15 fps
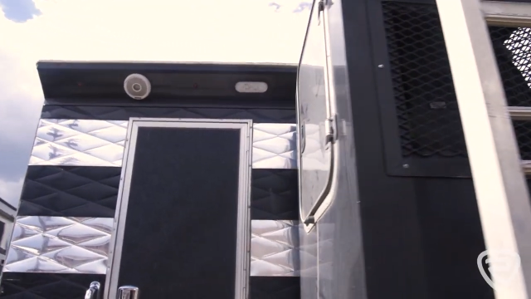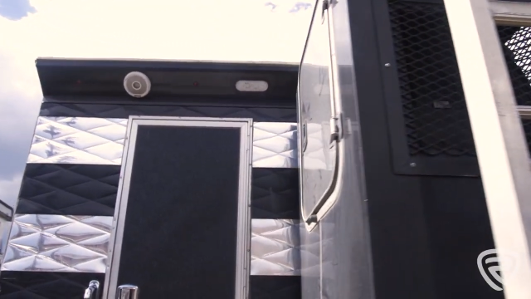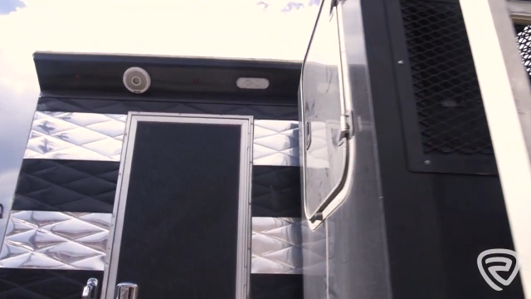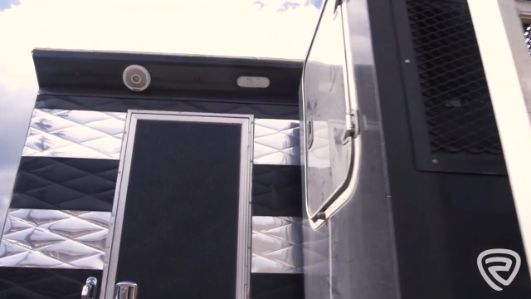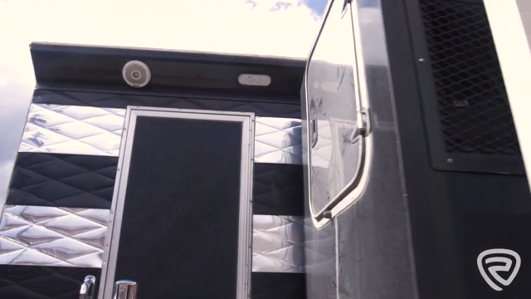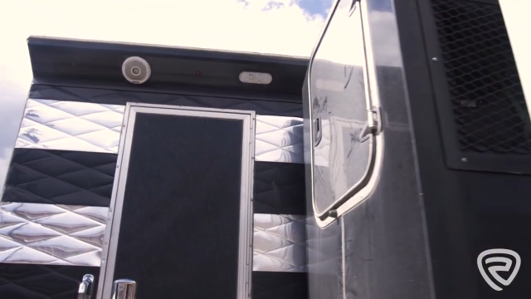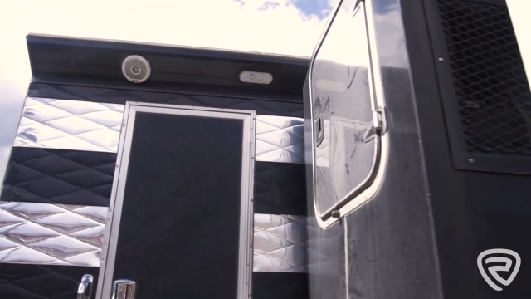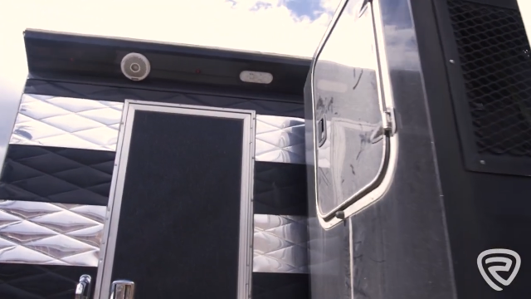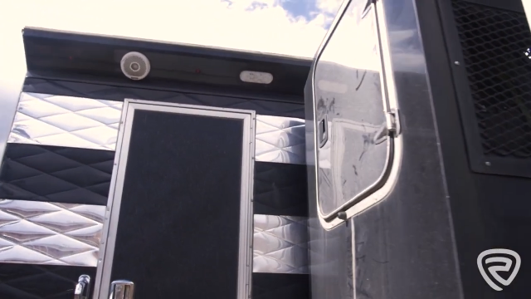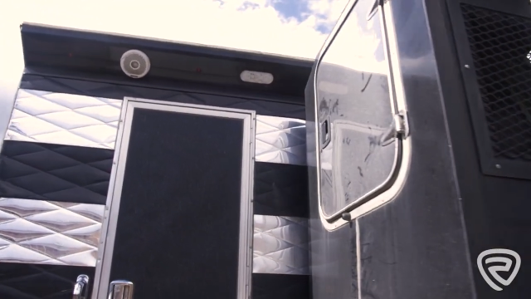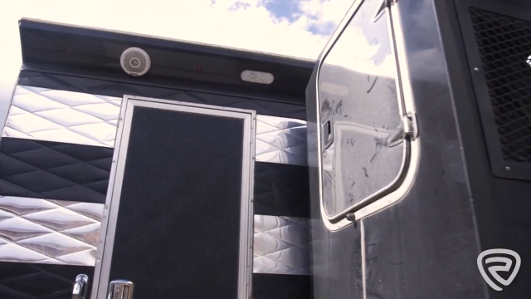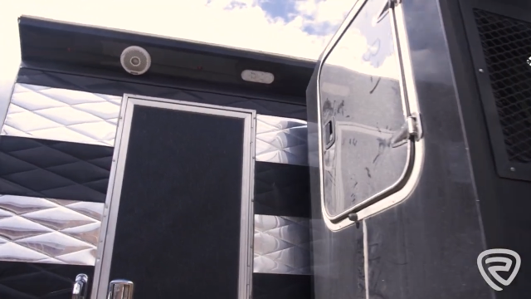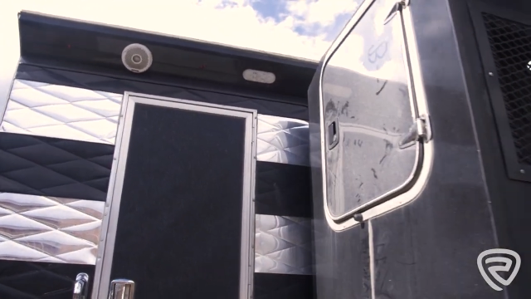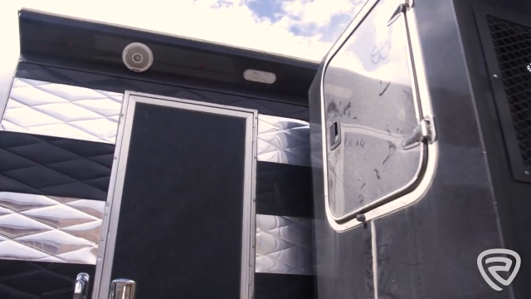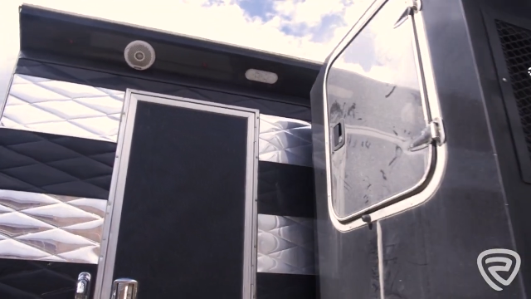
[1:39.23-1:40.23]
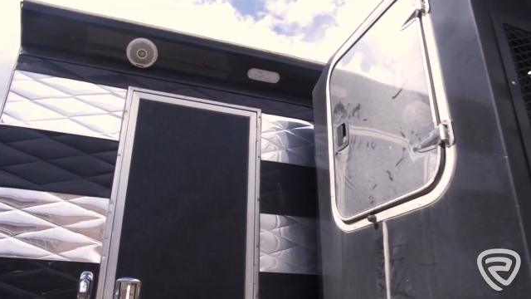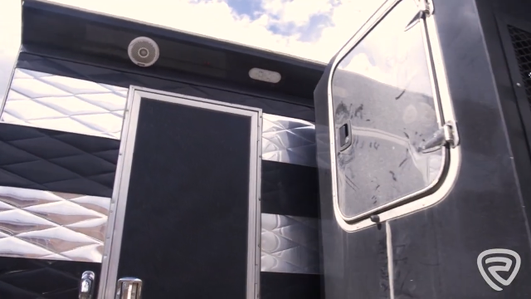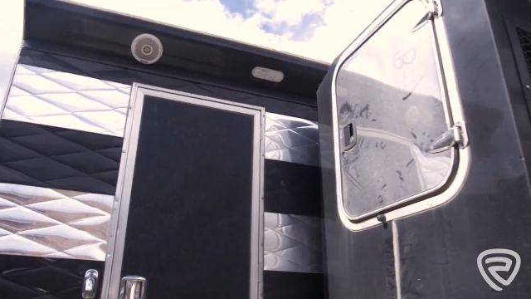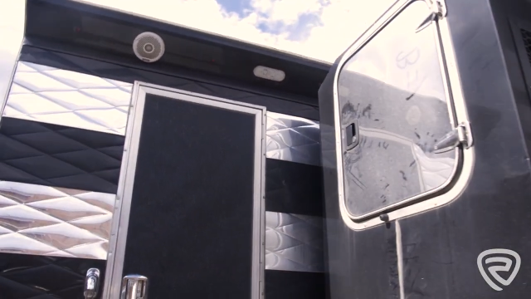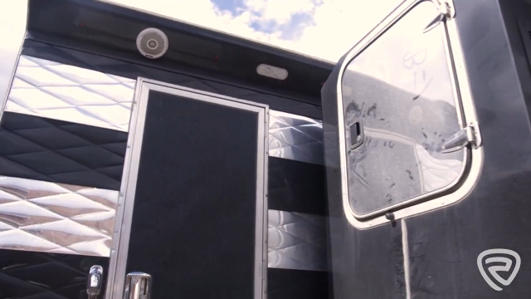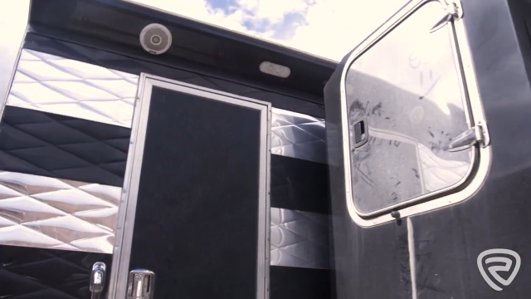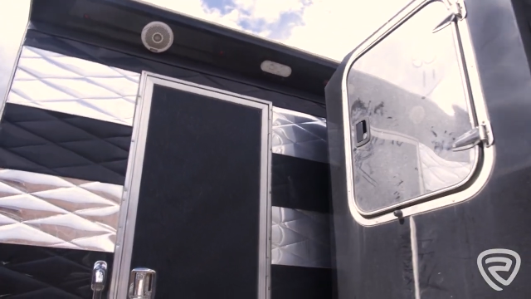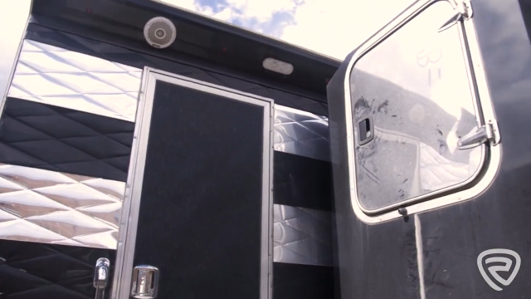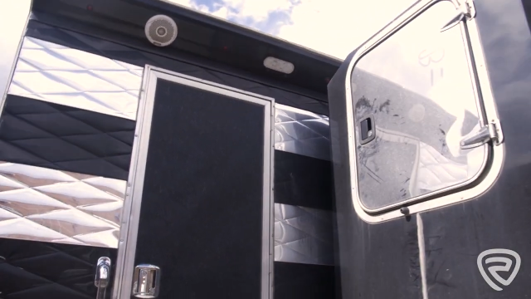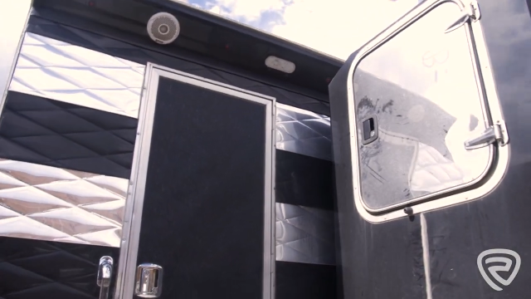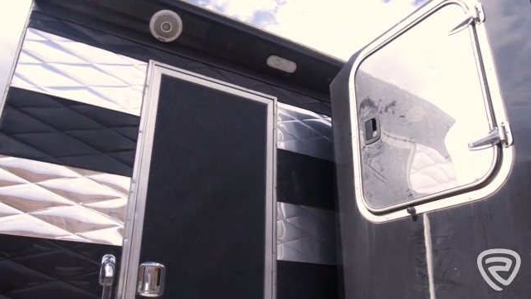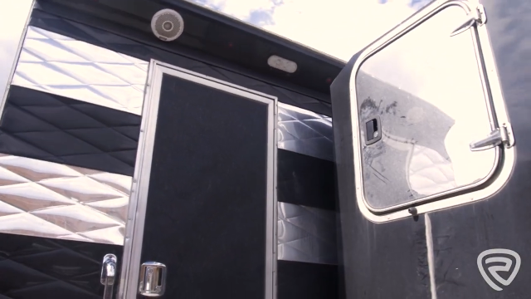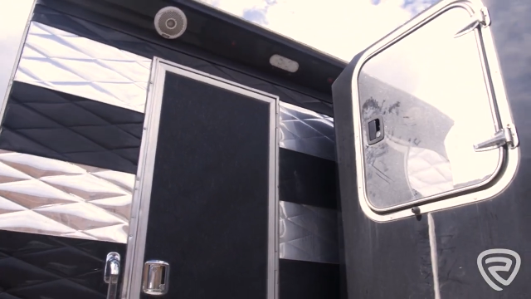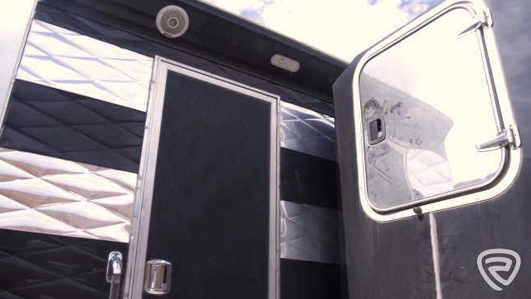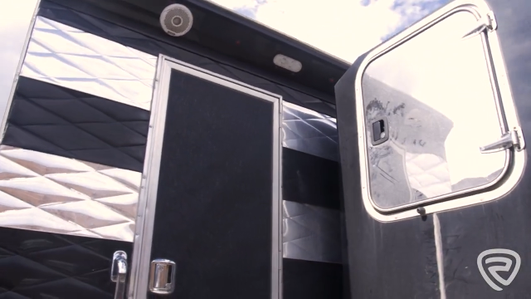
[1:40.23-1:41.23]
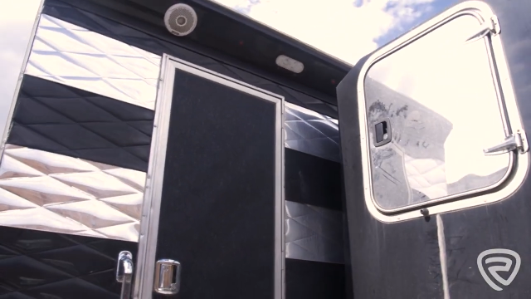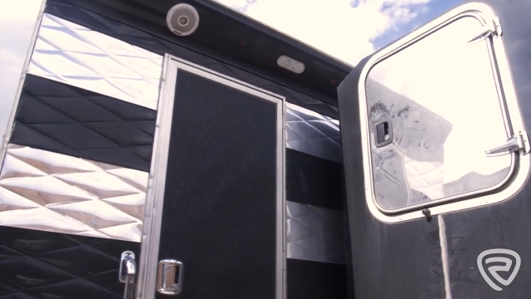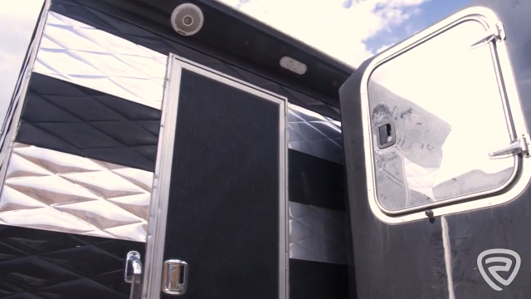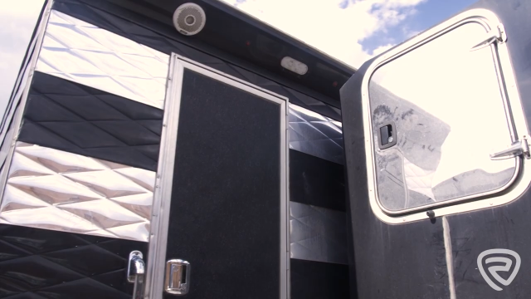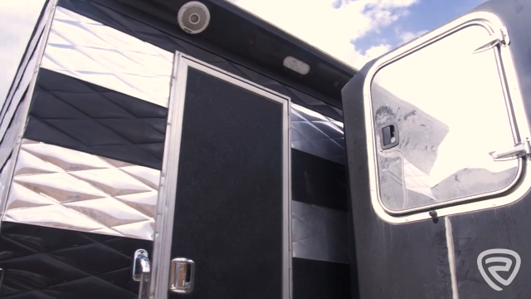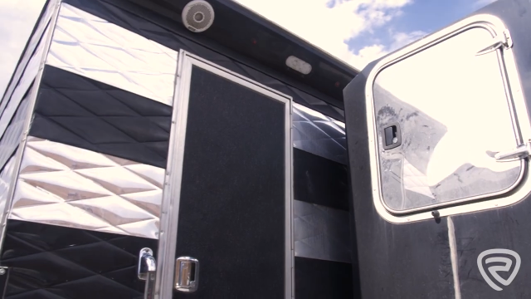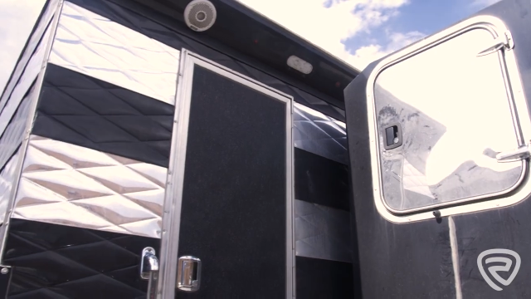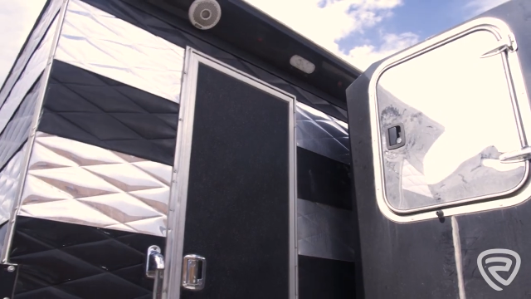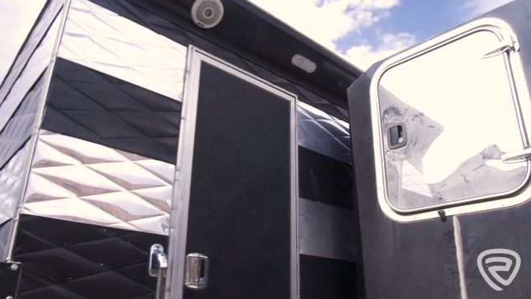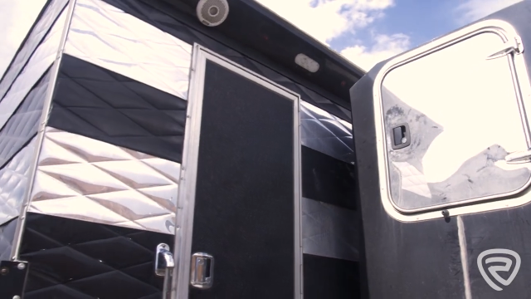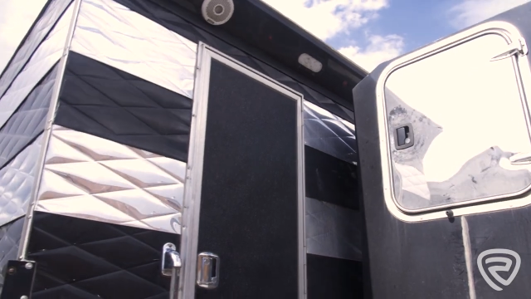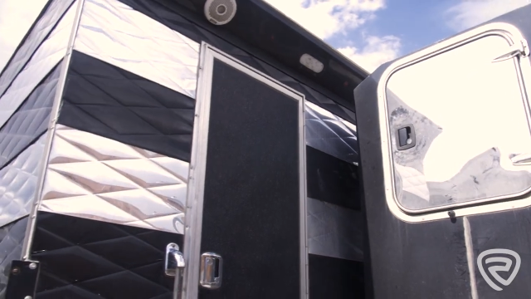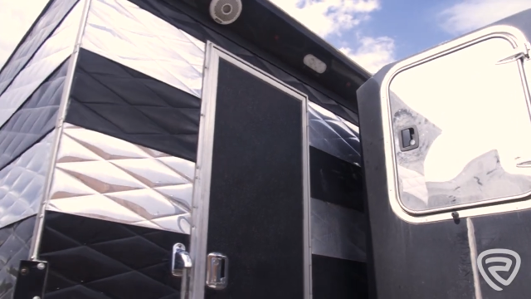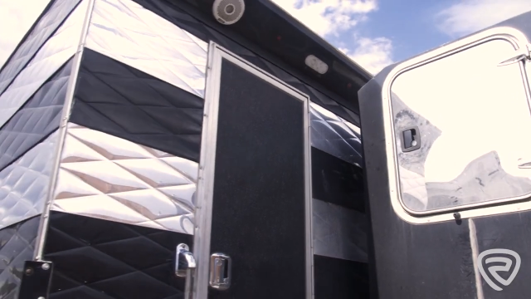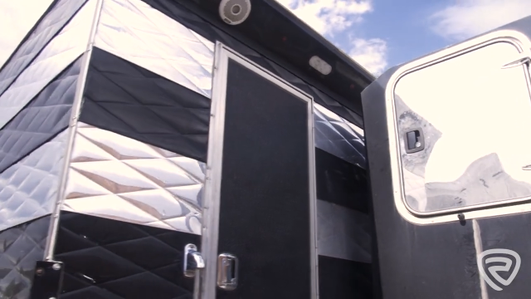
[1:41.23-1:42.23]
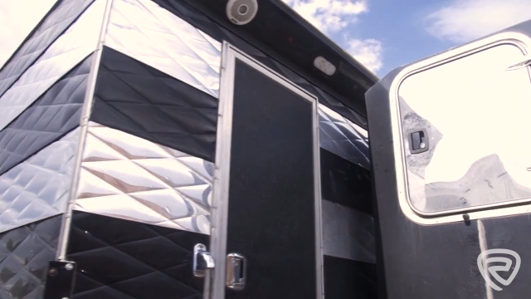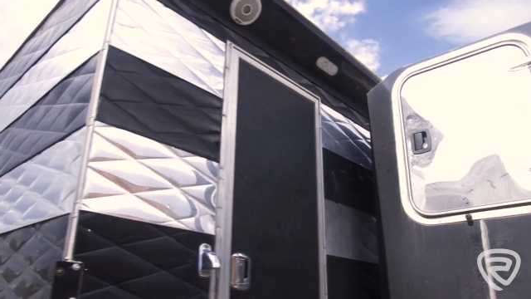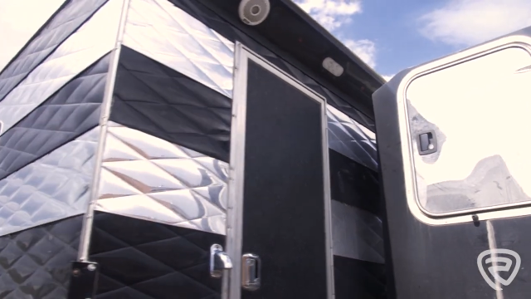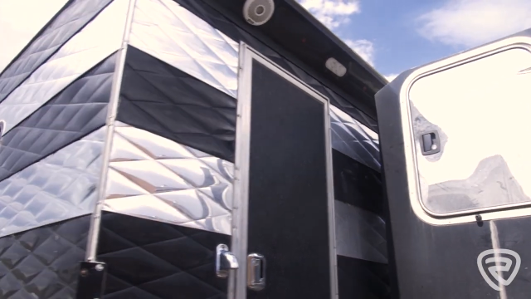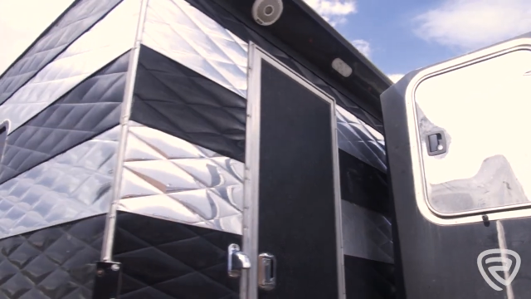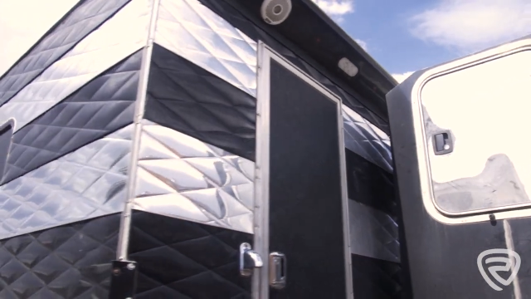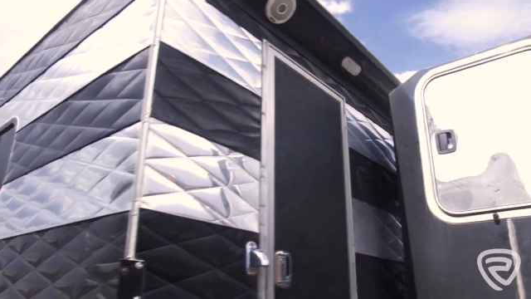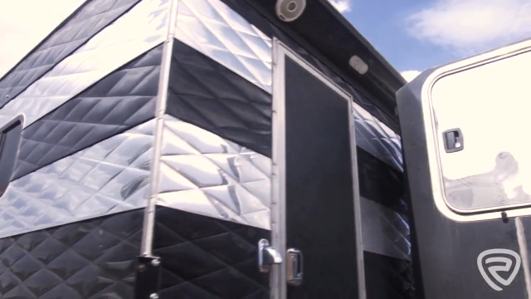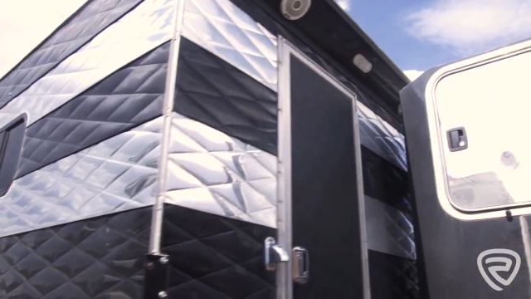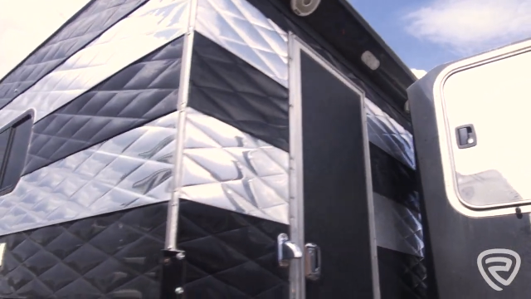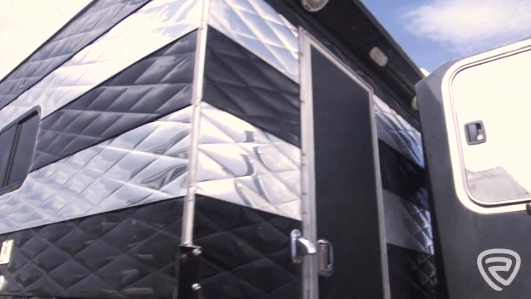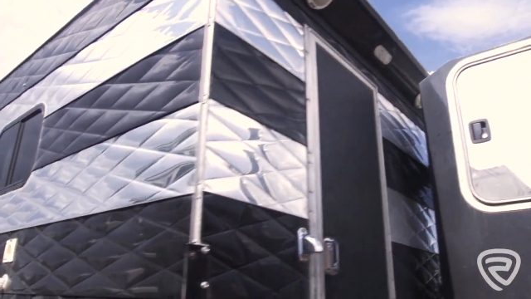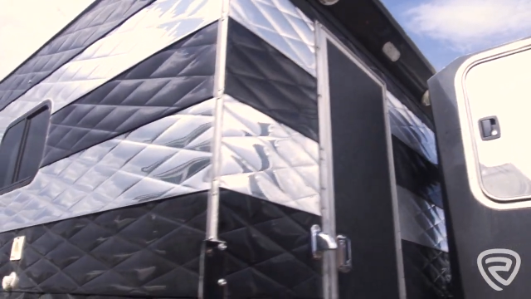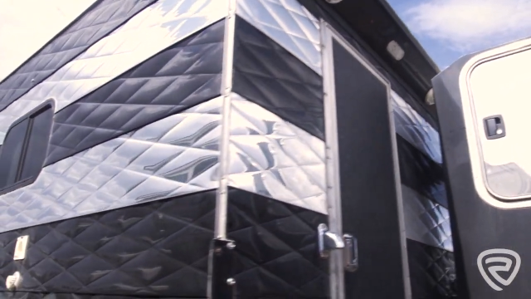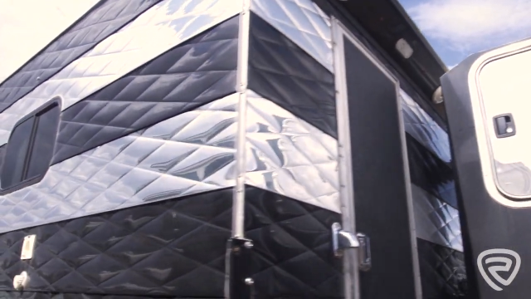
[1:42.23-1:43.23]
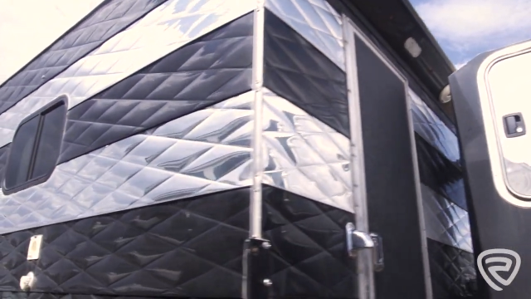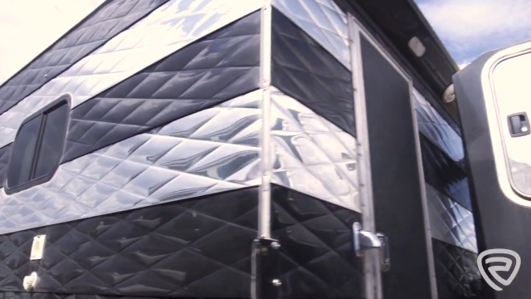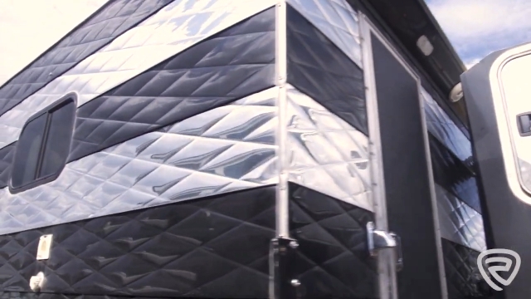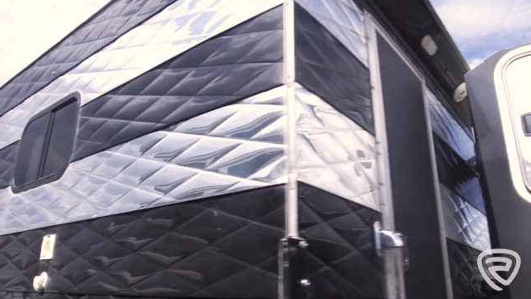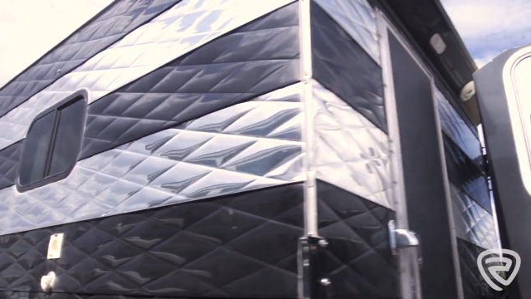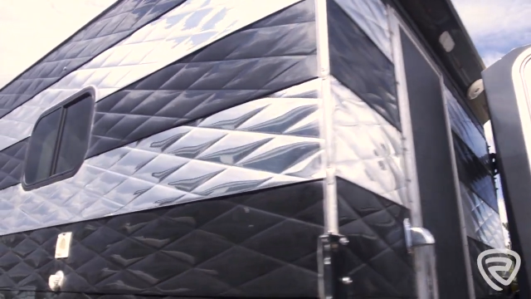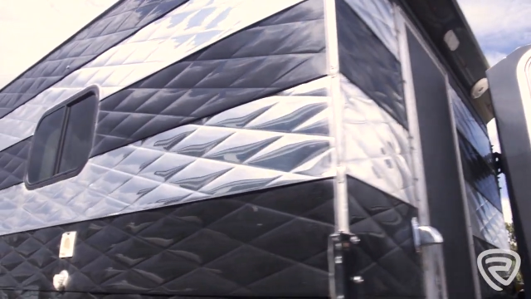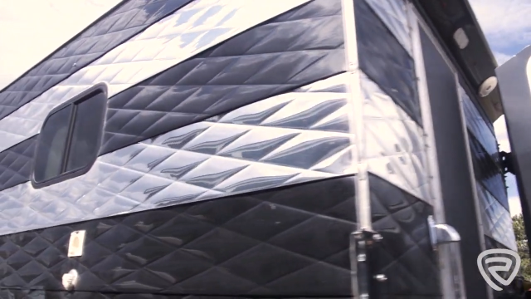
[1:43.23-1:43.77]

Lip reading: No face is visible, so there are no lips to read.